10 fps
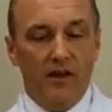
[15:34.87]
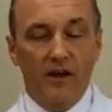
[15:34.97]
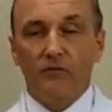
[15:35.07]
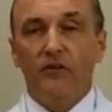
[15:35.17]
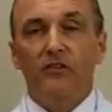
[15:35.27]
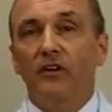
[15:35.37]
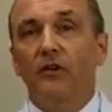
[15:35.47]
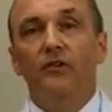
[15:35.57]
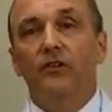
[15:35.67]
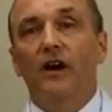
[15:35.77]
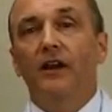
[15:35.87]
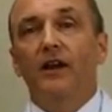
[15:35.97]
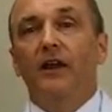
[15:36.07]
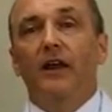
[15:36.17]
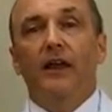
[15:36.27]
Every cell has got
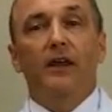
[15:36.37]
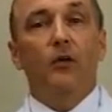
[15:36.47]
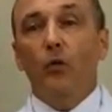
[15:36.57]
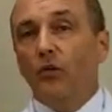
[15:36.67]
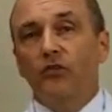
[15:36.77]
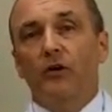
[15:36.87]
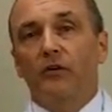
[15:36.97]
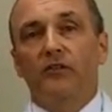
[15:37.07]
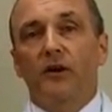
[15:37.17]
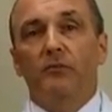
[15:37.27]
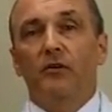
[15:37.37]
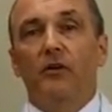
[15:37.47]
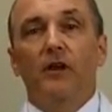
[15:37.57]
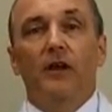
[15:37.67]
a cortisol receptor.